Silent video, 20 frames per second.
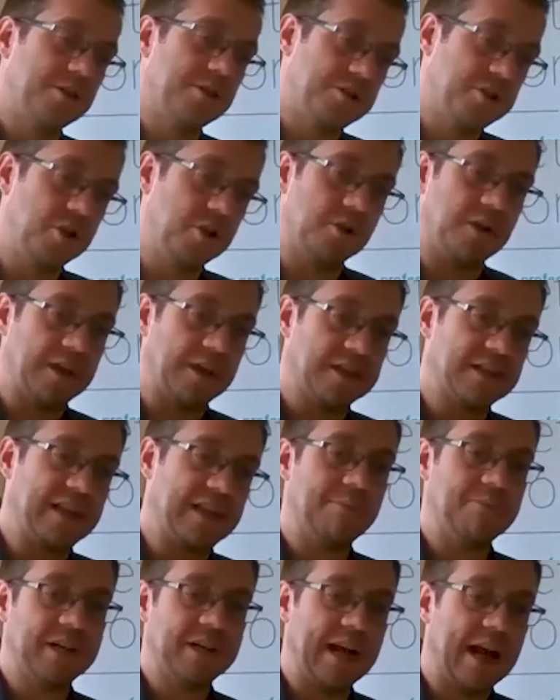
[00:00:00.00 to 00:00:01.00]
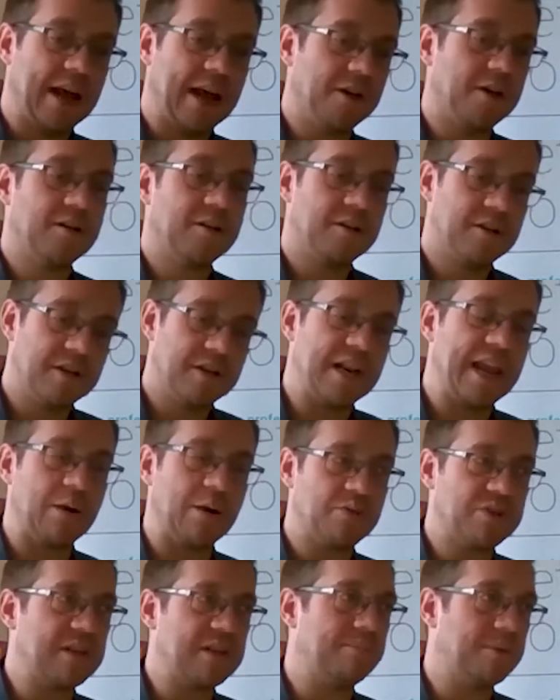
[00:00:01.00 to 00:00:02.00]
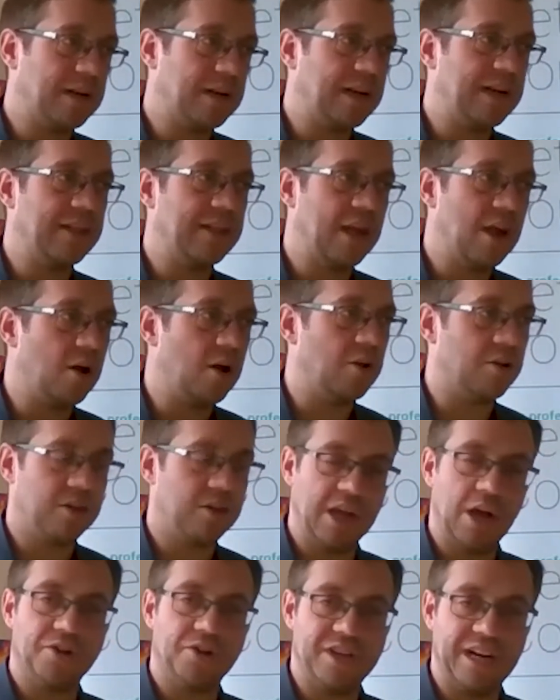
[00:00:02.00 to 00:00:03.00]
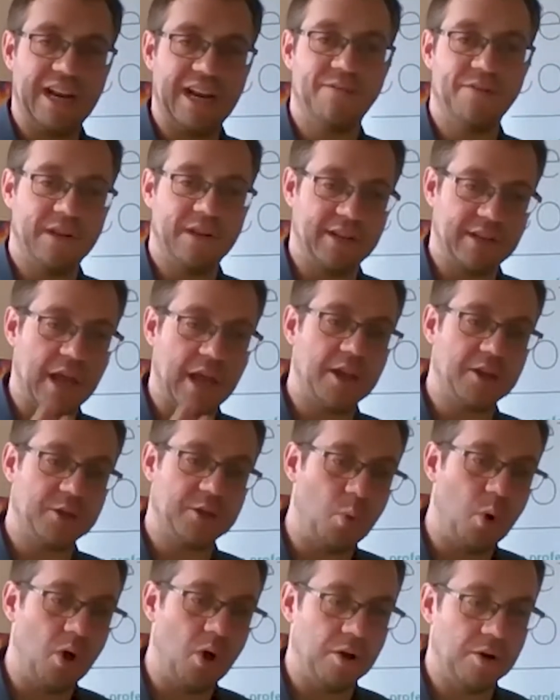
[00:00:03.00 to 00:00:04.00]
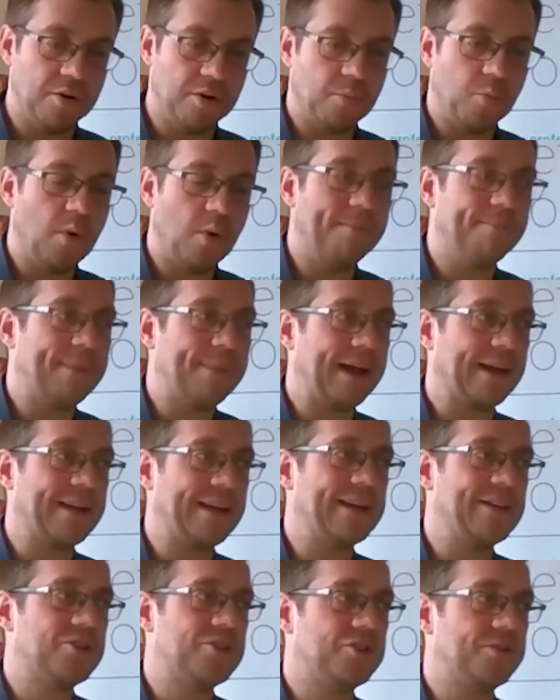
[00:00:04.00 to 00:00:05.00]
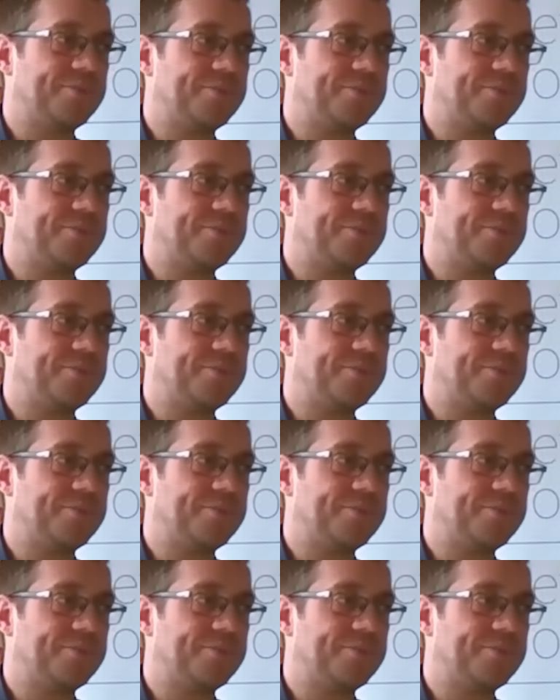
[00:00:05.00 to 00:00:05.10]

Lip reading: Two things came together. Now, typically, they are delivered as one package.